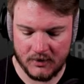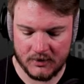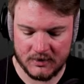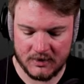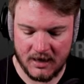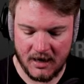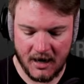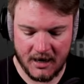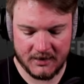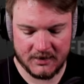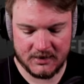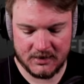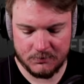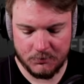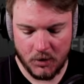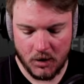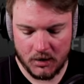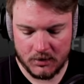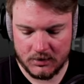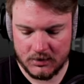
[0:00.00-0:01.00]
a very tight
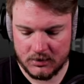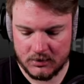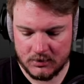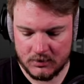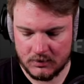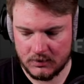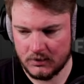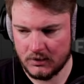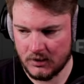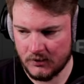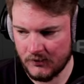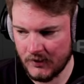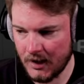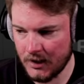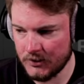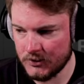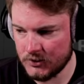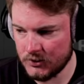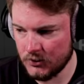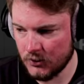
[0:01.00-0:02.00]
spot
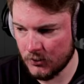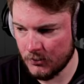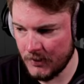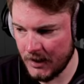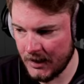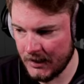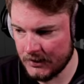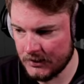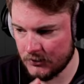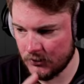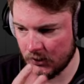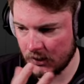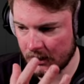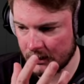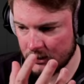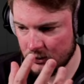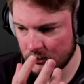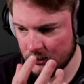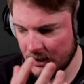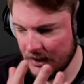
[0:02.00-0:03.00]
around your main or
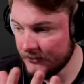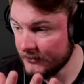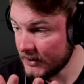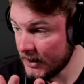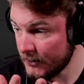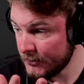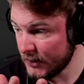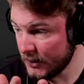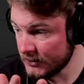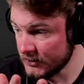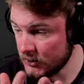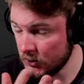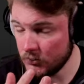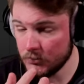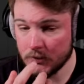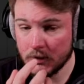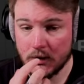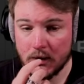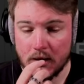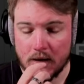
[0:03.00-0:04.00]
like your left hand, I
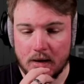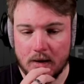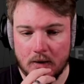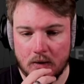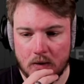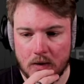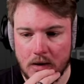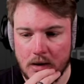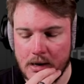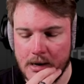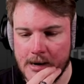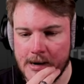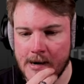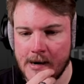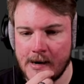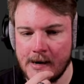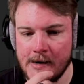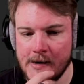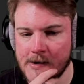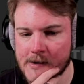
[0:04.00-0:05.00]
assume,
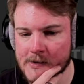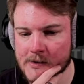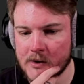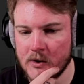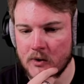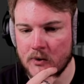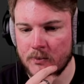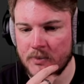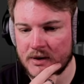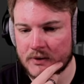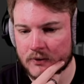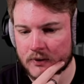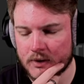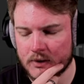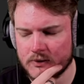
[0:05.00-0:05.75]
could be